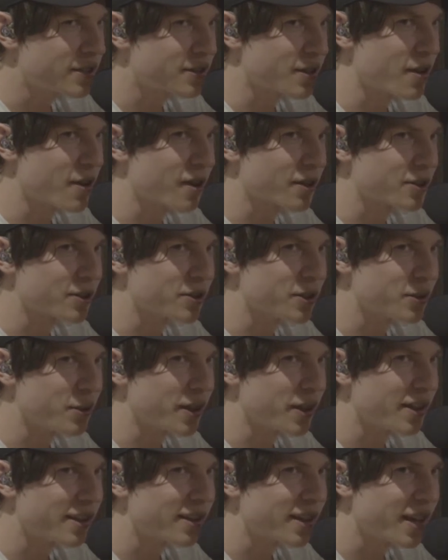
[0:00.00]
songs or do
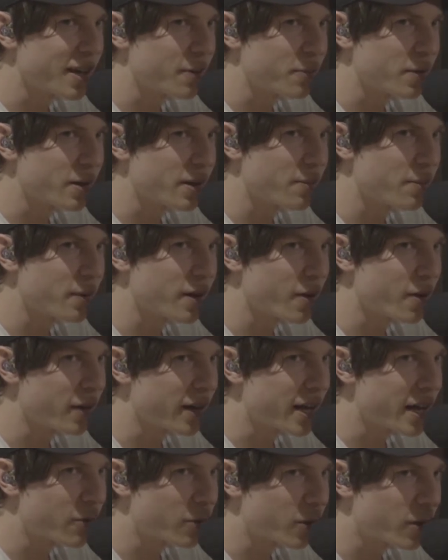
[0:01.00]
anything, blah, blah,
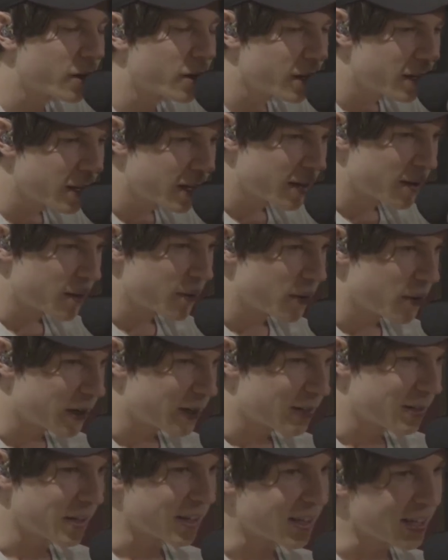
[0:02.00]
whatever.
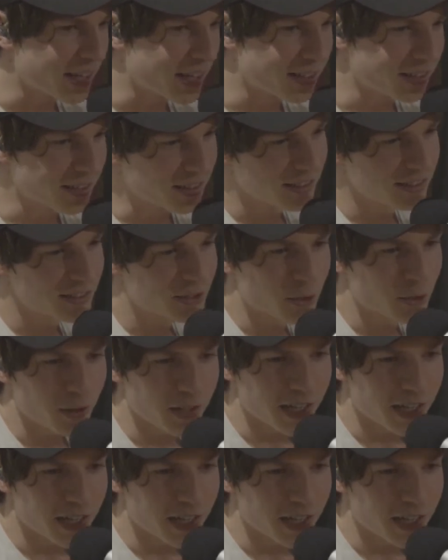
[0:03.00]
And then sure